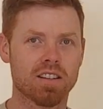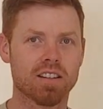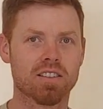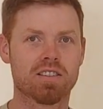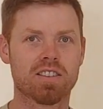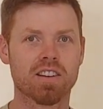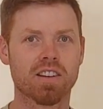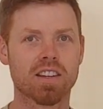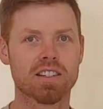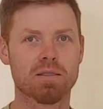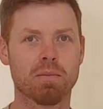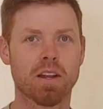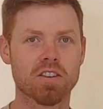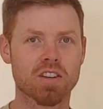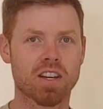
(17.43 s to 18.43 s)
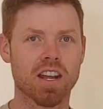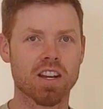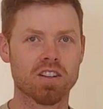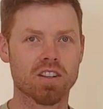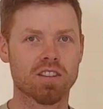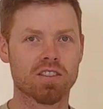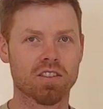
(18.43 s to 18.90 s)
still get some
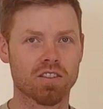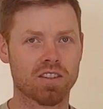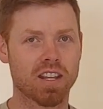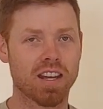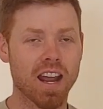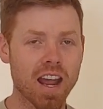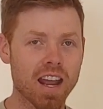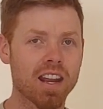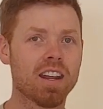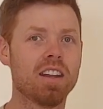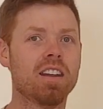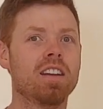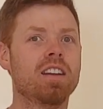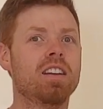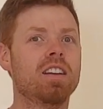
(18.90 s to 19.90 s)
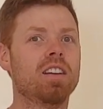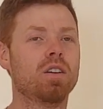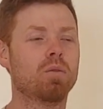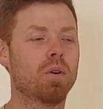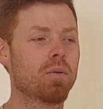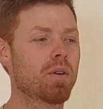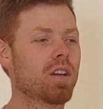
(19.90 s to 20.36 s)
education. So today,
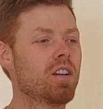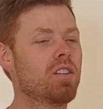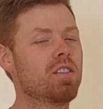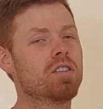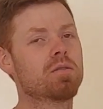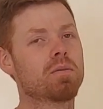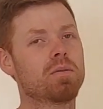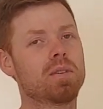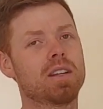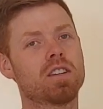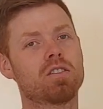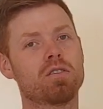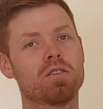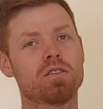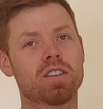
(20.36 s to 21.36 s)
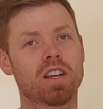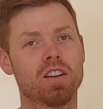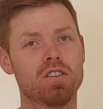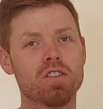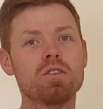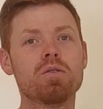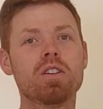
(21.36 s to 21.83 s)
what we're going to do is we're going to be introducing a
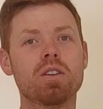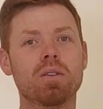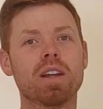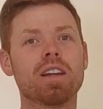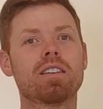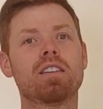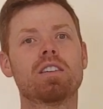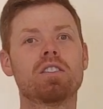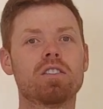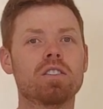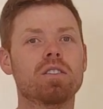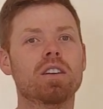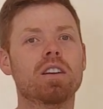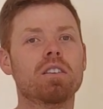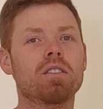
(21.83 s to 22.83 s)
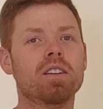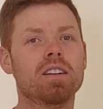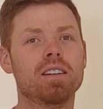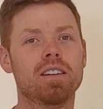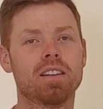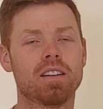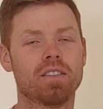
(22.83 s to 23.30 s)
new unit to you.
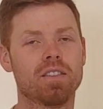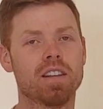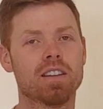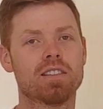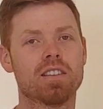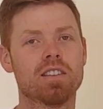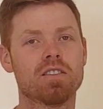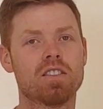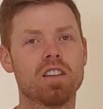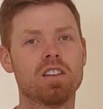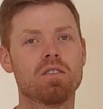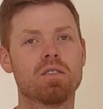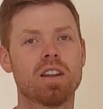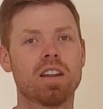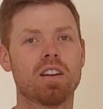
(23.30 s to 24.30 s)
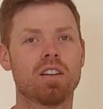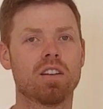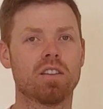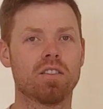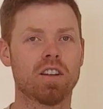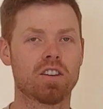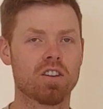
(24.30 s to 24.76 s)
This is the unit
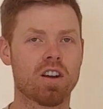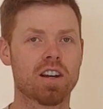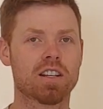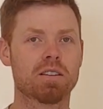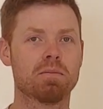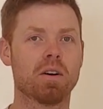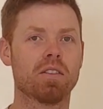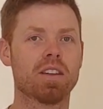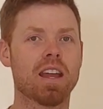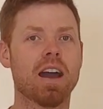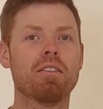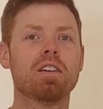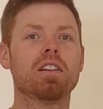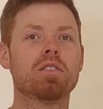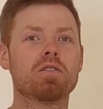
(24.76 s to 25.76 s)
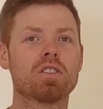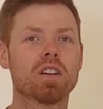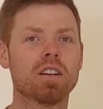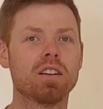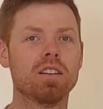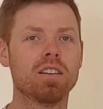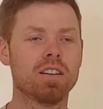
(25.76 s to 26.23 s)
that talks about the
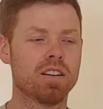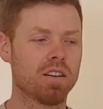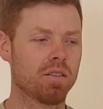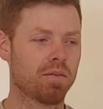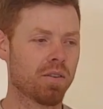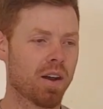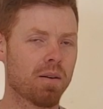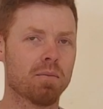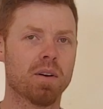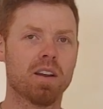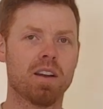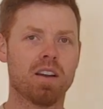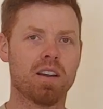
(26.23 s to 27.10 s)
evolution from